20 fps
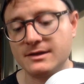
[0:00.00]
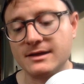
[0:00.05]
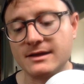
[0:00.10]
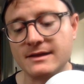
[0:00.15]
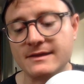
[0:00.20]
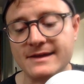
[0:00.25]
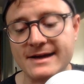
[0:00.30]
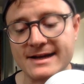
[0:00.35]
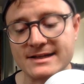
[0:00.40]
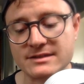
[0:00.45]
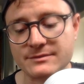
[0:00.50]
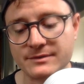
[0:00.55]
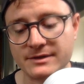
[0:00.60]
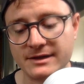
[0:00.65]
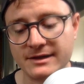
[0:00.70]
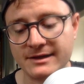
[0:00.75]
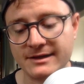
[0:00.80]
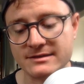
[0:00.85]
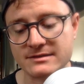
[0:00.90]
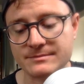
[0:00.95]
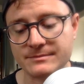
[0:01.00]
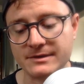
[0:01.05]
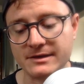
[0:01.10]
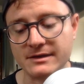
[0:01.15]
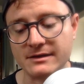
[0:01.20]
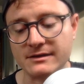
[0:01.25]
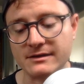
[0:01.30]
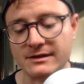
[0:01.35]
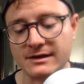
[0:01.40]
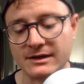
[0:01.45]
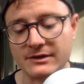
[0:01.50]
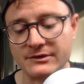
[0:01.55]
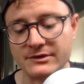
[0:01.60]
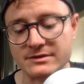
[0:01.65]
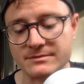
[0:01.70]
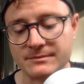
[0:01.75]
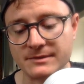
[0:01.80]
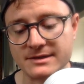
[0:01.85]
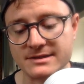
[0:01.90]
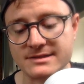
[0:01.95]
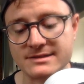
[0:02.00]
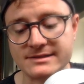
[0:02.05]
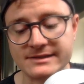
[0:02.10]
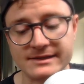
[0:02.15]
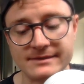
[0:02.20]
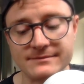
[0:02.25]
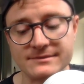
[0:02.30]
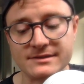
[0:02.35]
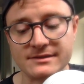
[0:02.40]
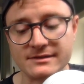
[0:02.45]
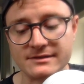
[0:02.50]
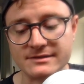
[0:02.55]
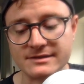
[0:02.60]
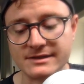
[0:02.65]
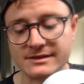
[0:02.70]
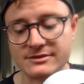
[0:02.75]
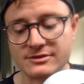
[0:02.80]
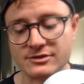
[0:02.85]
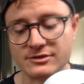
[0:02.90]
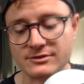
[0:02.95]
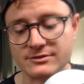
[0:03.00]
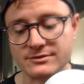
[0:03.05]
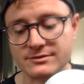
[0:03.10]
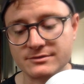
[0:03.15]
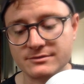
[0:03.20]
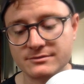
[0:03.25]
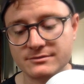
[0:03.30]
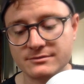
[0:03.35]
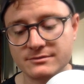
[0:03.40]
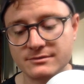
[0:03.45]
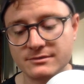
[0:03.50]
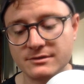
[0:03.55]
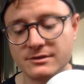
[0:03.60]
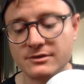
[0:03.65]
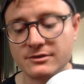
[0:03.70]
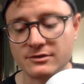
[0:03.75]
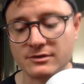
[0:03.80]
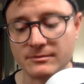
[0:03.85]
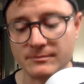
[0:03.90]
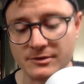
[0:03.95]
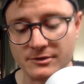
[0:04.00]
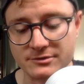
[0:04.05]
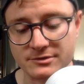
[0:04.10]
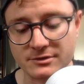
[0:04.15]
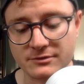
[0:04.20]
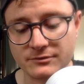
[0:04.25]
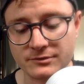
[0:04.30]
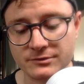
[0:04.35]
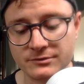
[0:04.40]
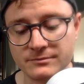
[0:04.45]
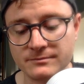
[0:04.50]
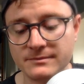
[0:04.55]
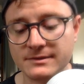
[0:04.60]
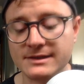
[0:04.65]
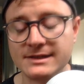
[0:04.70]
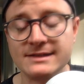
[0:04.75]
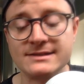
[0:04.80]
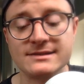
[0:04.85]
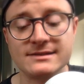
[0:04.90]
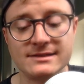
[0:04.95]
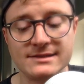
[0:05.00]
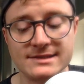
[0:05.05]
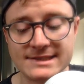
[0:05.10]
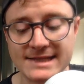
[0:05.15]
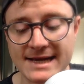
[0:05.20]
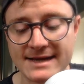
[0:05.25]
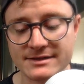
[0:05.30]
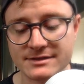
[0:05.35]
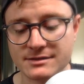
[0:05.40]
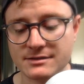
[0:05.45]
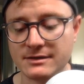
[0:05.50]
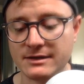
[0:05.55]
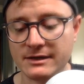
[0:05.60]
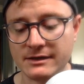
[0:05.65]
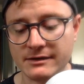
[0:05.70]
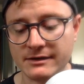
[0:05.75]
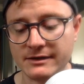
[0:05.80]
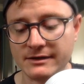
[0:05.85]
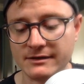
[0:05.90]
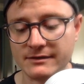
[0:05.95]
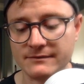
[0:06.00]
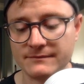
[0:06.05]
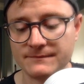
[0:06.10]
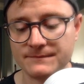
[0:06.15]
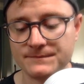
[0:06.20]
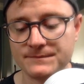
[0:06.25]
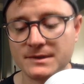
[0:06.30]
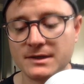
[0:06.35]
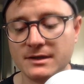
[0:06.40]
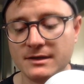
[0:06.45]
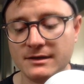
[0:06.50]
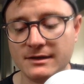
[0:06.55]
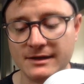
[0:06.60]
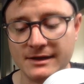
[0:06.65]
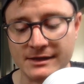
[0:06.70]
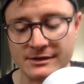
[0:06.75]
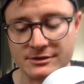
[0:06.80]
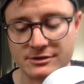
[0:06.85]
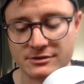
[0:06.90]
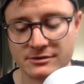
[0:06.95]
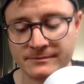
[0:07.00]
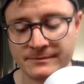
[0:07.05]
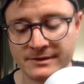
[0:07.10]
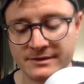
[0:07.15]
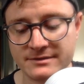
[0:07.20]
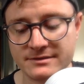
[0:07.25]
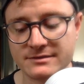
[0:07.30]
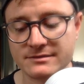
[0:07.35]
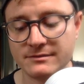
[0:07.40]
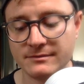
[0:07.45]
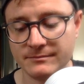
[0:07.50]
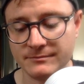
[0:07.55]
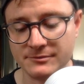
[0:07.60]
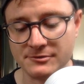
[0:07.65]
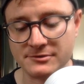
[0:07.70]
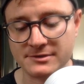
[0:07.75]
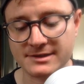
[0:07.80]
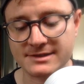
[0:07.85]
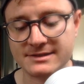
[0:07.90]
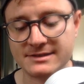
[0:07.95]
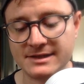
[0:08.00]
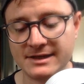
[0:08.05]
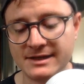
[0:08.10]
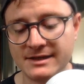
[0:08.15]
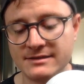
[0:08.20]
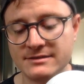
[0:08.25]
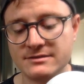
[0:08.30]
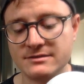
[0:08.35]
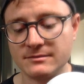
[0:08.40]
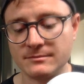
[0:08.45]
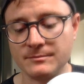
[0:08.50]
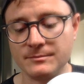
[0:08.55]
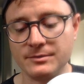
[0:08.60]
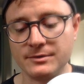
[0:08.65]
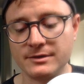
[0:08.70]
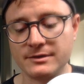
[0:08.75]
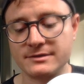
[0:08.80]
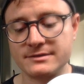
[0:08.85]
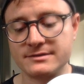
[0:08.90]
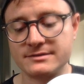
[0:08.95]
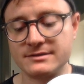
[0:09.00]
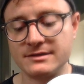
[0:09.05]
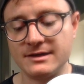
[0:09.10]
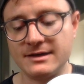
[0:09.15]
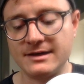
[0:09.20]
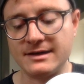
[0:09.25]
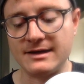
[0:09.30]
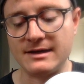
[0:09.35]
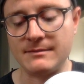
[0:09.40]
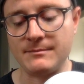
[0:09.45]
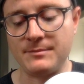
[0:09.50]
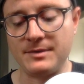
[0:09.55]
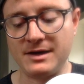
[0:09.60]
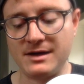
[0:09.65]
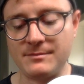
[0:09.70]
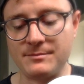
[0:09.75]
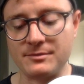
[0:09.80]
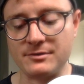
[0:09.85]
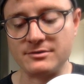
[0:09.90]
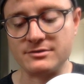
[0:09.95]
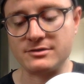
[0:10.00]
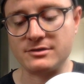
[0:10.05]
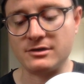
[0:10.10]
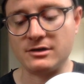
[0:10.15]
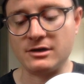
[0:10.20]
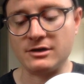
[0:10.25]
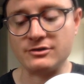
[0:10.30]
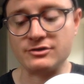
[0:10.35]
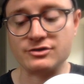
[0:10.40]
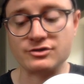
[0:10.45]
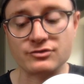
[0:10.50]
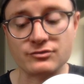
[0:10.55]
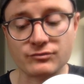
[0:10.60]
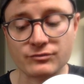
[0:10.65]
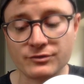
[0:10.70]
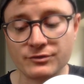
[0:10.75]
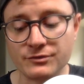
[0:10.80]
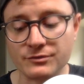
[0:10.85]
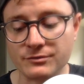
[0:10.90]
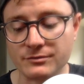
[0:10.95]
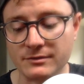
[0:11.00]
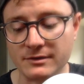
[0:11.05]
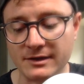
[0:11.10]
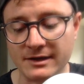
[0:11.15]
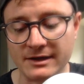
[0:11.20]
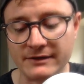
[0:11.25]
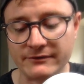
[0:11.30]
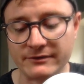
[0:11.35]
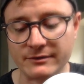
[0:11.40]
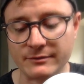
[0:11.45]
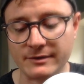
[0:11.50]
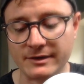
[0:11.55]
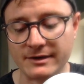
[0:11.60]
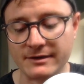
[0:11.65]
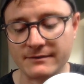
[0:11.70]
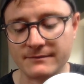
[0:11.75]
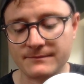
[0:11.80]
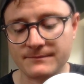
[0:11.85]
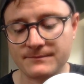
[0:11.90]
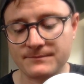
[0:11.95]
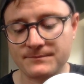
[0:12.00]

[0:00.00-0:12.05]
That's when it hits me how this must seem to the teachers. The music room is a disaster area. Instruments, music stands, books, and papers are strewn everywhere.